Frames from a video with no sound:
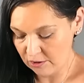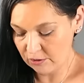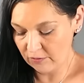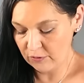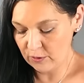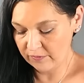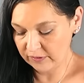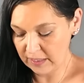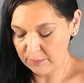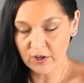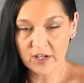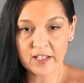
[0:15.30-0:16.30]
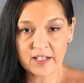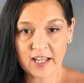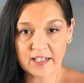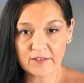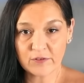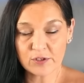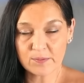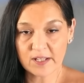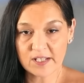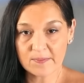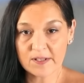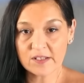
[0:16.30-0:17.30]
So if you have Libra in any of those
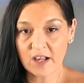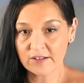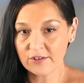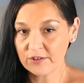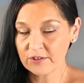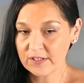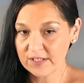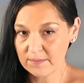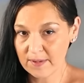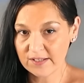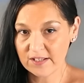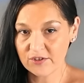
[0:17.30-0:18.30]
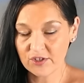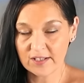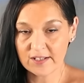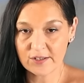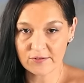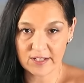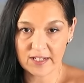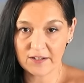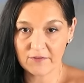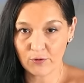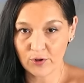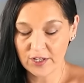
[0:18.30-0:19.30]
placements, odds are there is a message in this reading
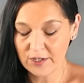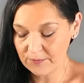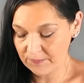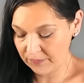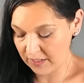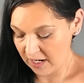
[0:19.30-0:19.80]
for you.